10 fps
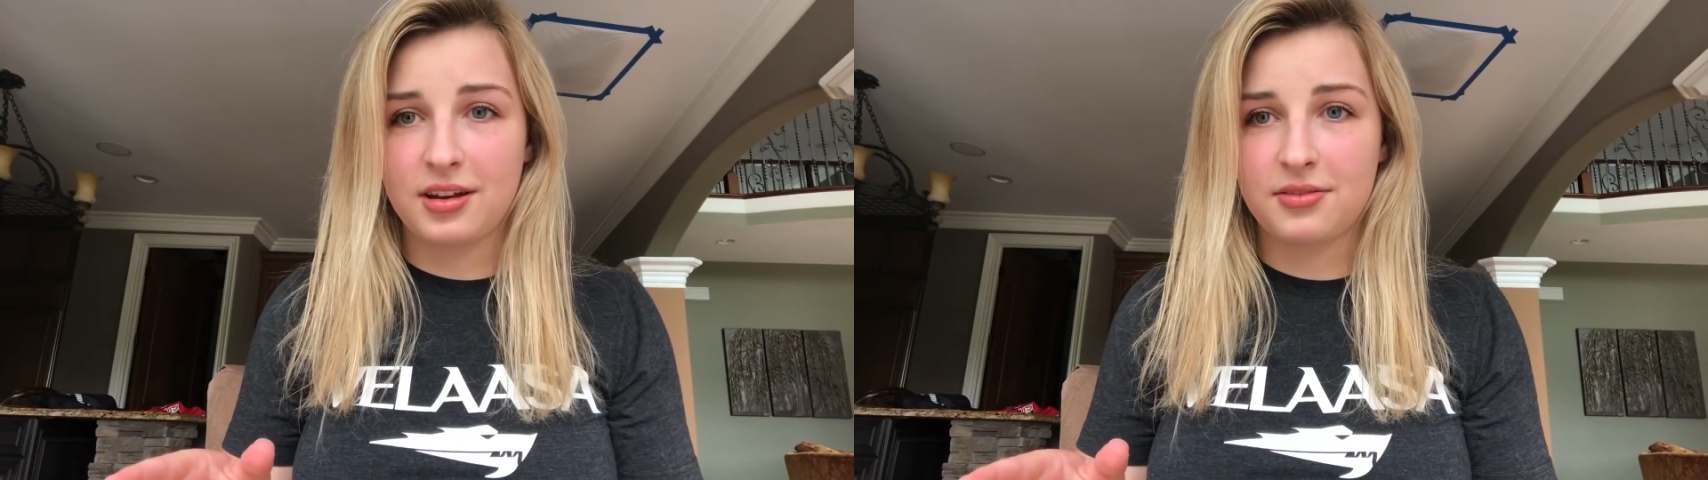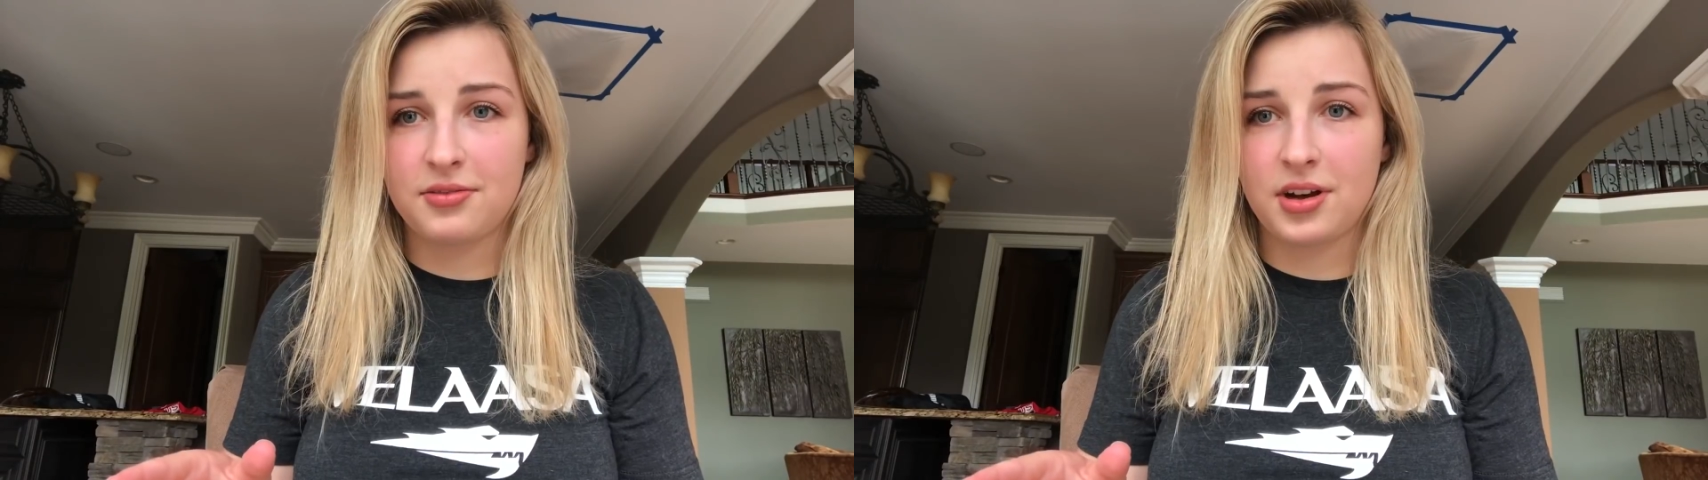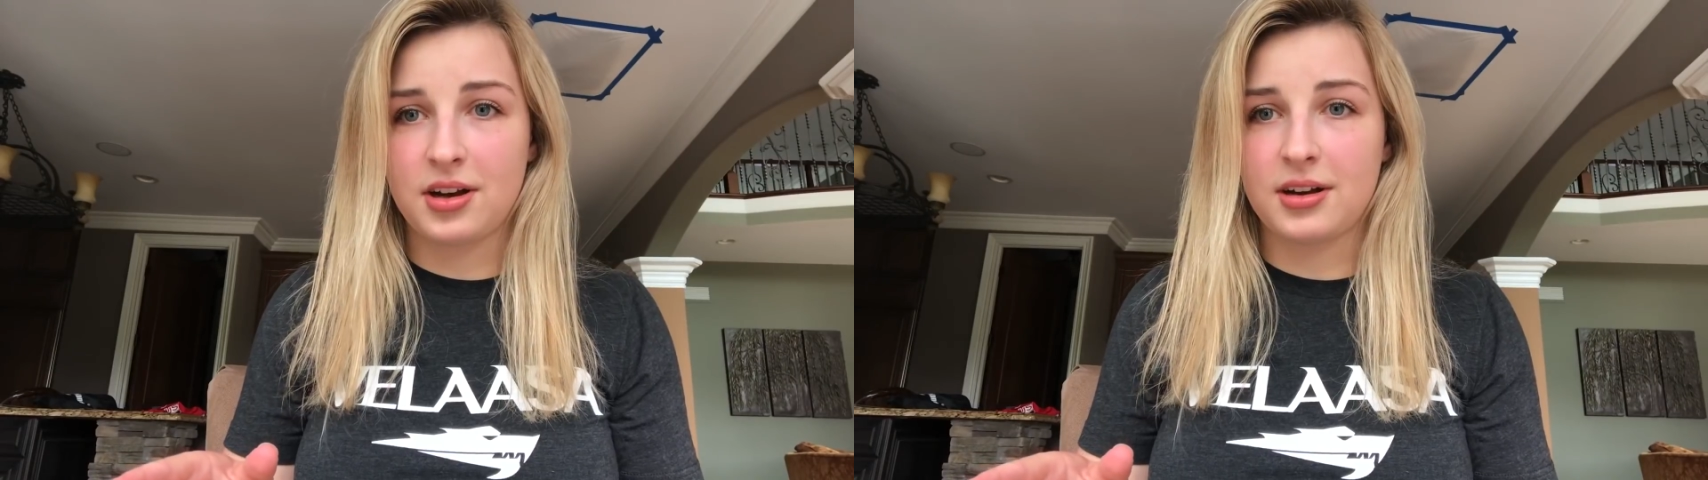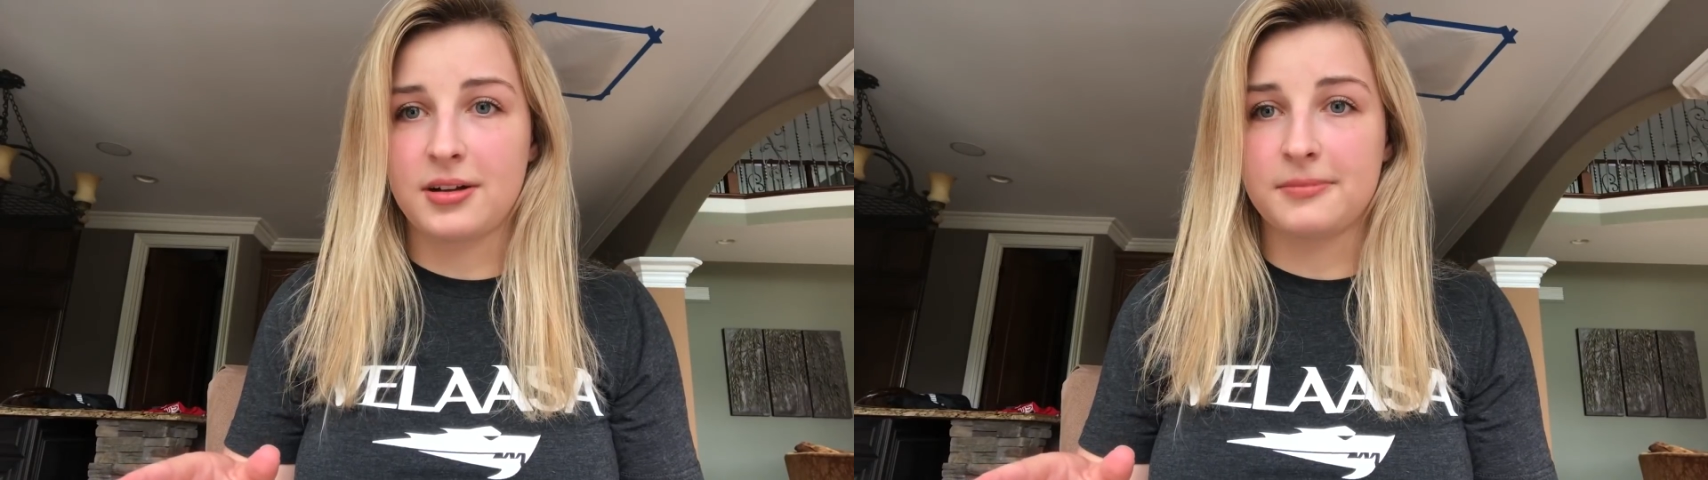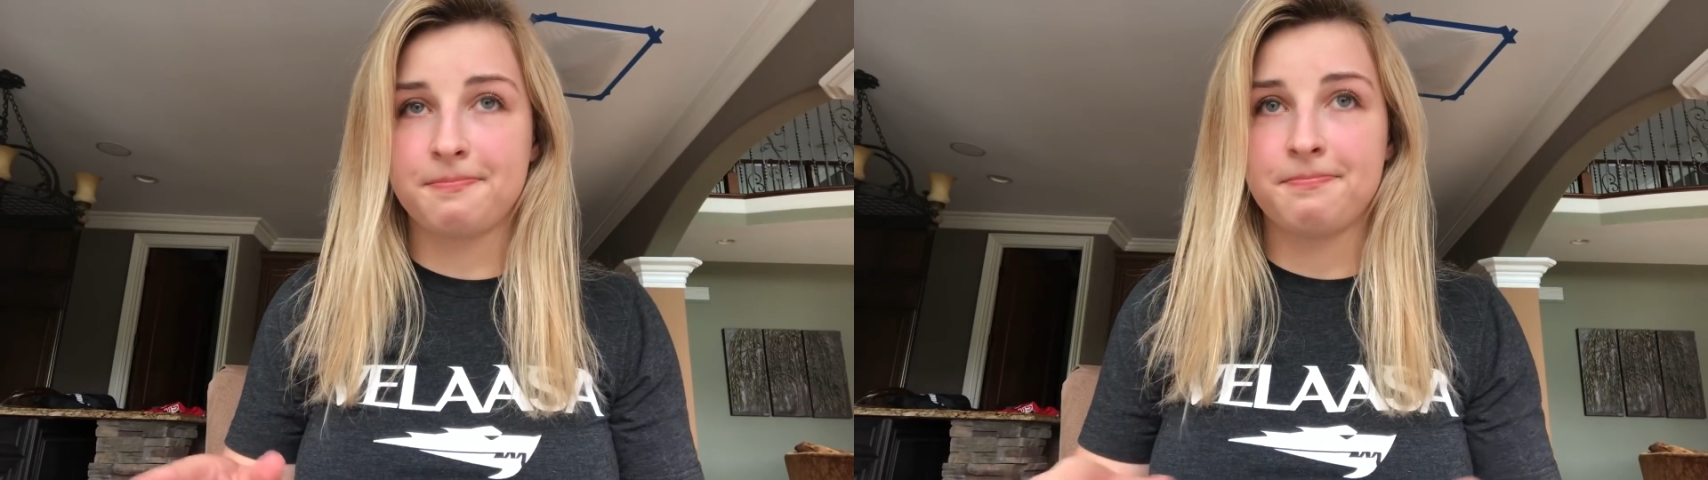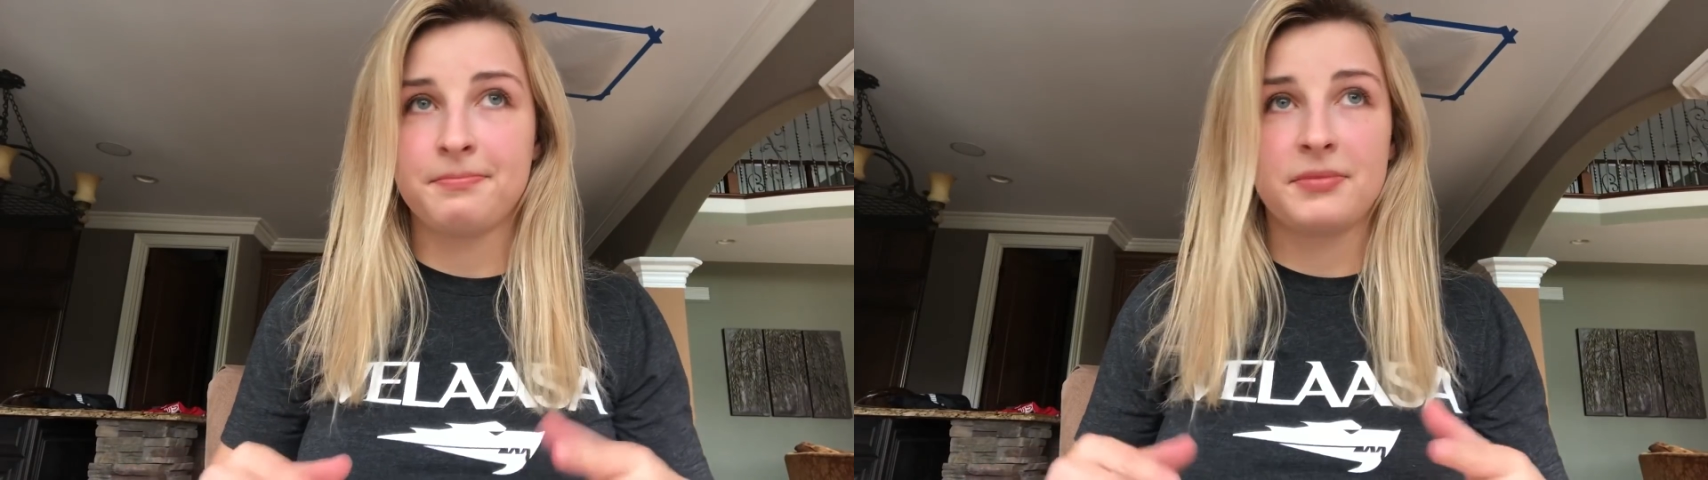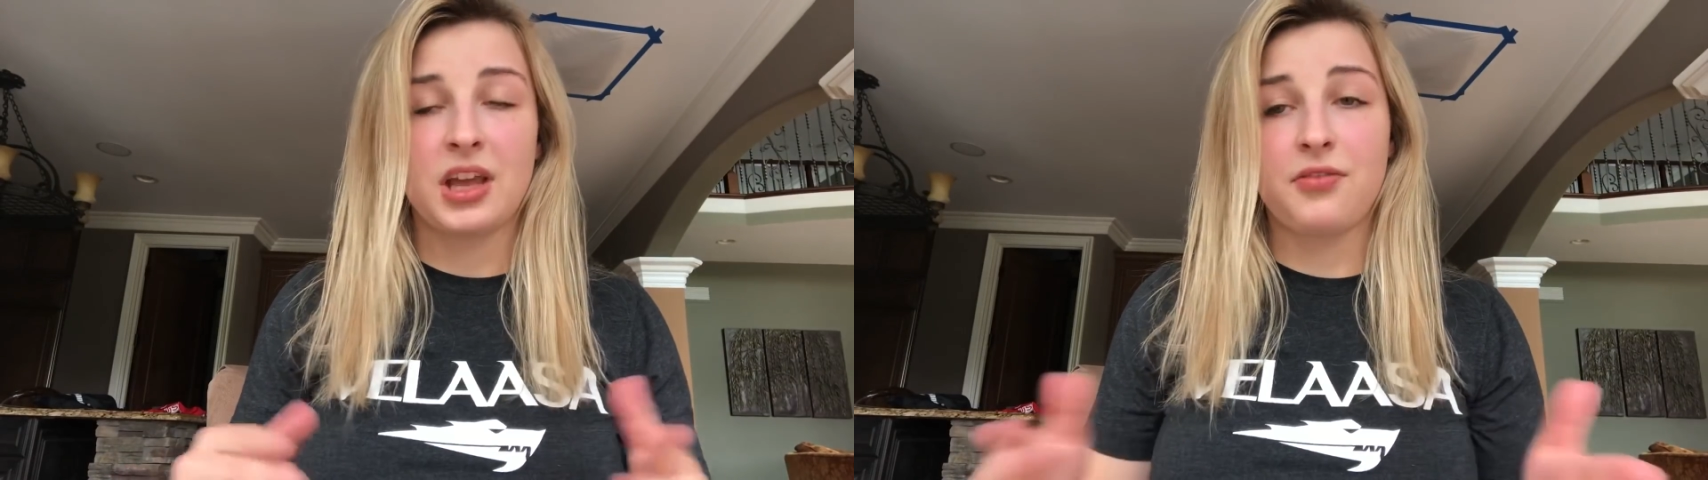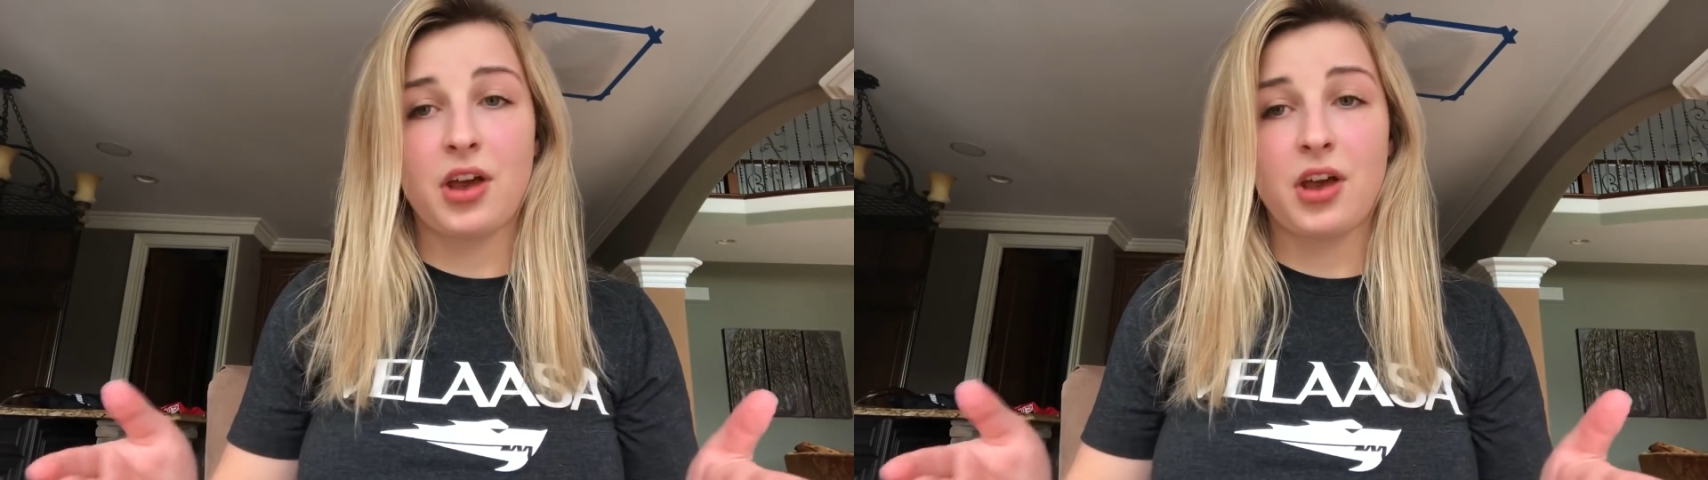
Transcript: of. If